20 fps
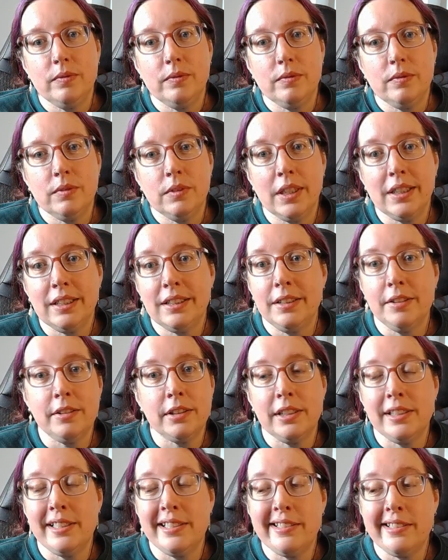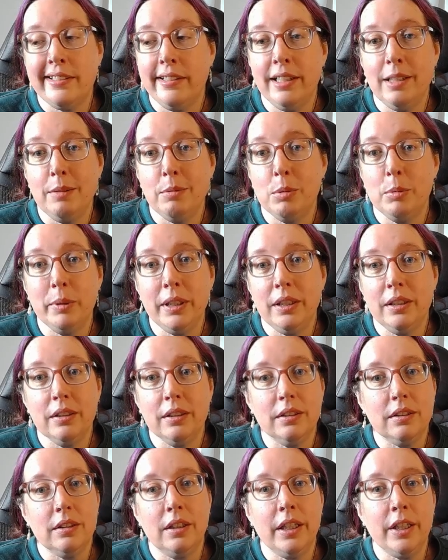Like seriously, just enable me.
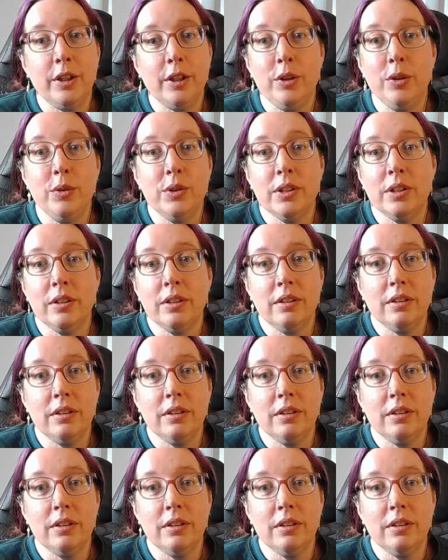I could use it